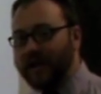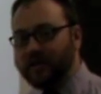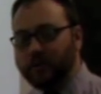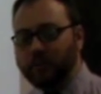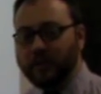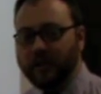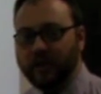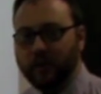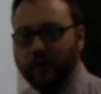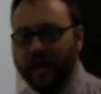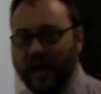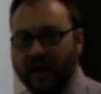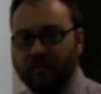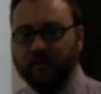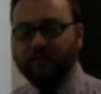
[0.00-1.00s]
possibility we
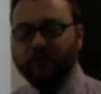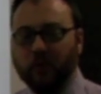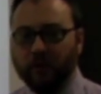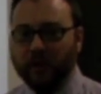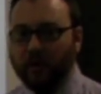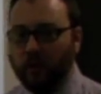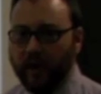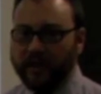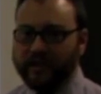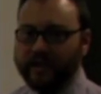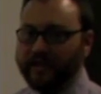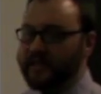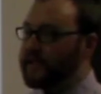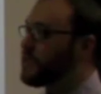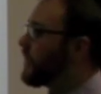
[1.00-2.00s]
have when forming
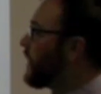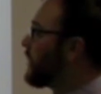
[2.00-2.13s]
questions in